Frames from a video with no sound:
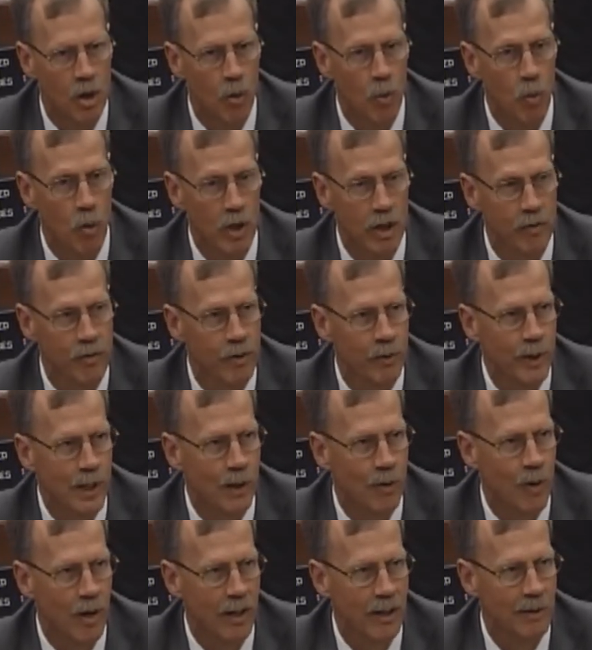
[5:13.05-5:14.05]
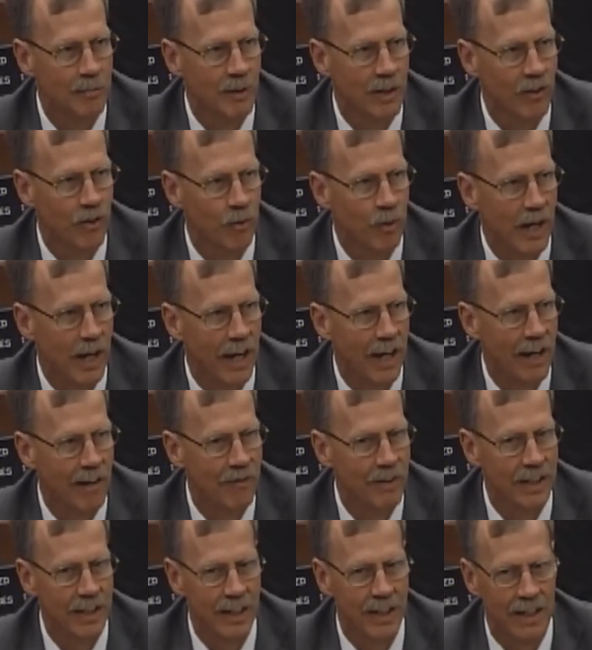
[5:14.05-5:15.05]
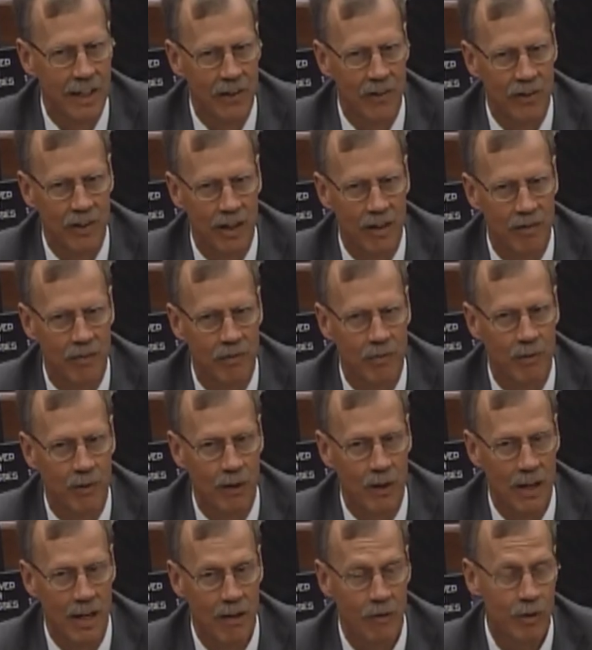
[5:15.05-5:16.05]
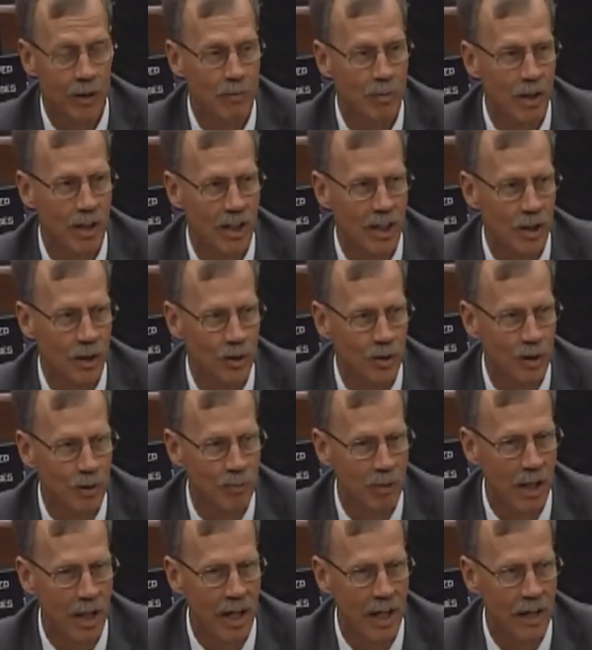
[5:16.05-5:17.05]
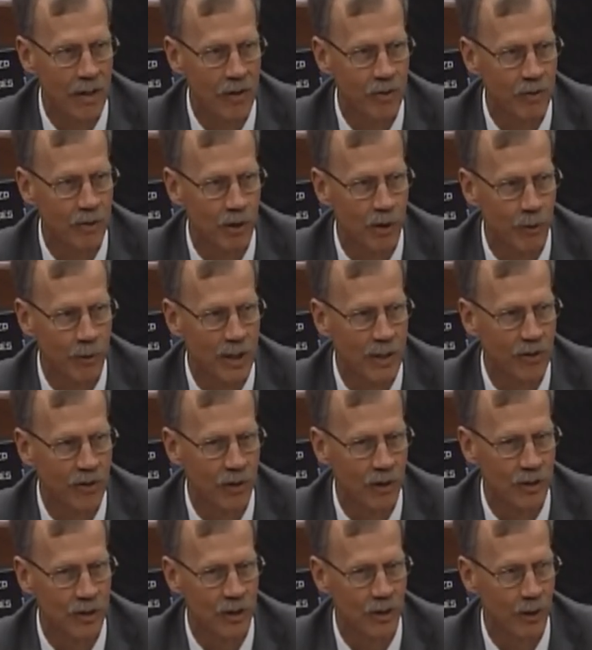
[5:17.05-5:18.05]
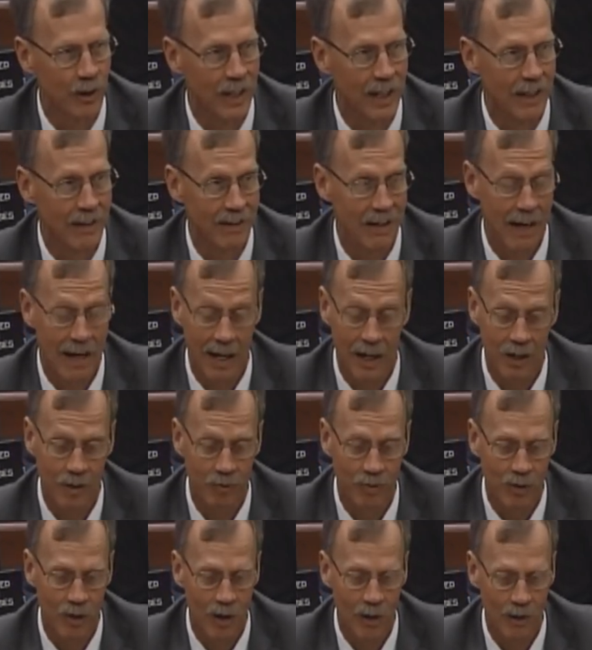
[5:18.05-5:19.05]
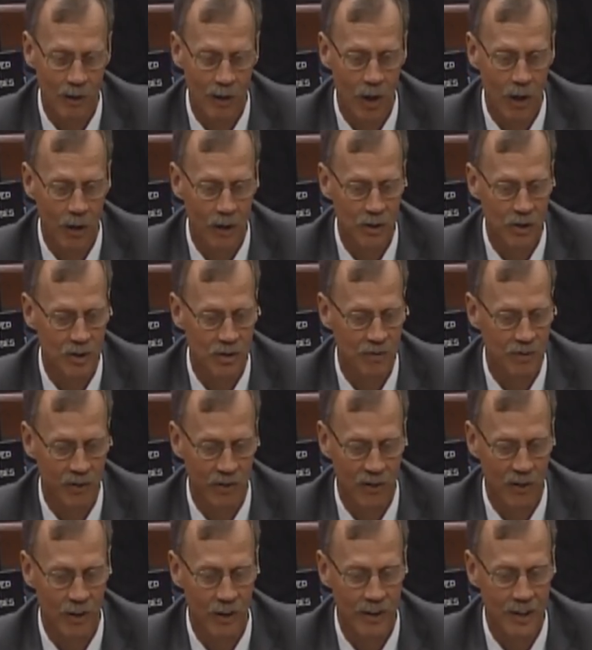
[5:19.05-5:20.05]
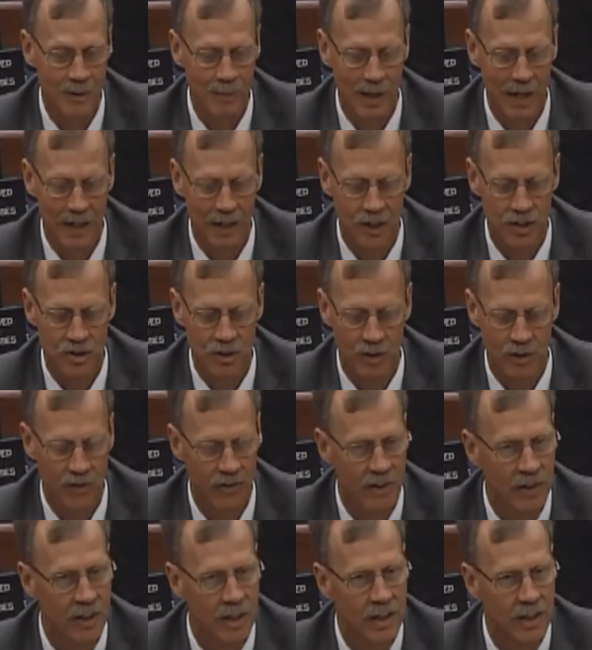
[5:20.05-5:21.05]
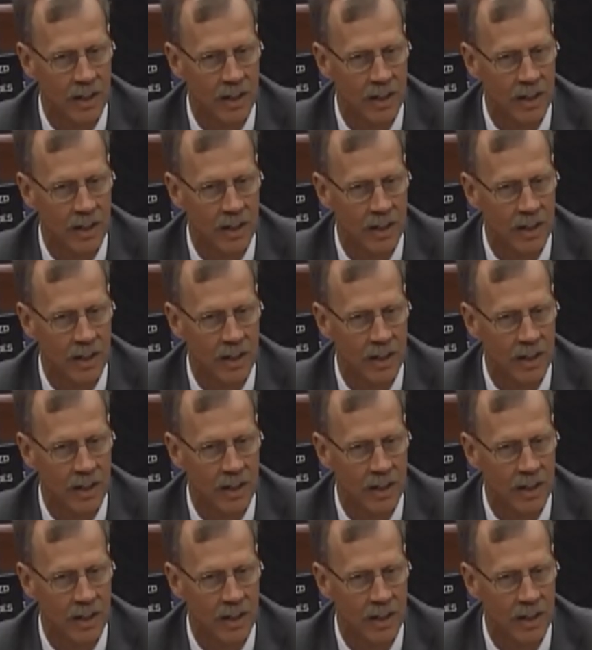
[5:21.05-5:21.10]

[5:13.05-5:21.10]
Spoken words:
one of the requirements we have at NSF for everybody who applies for a research grant and for our large facility managers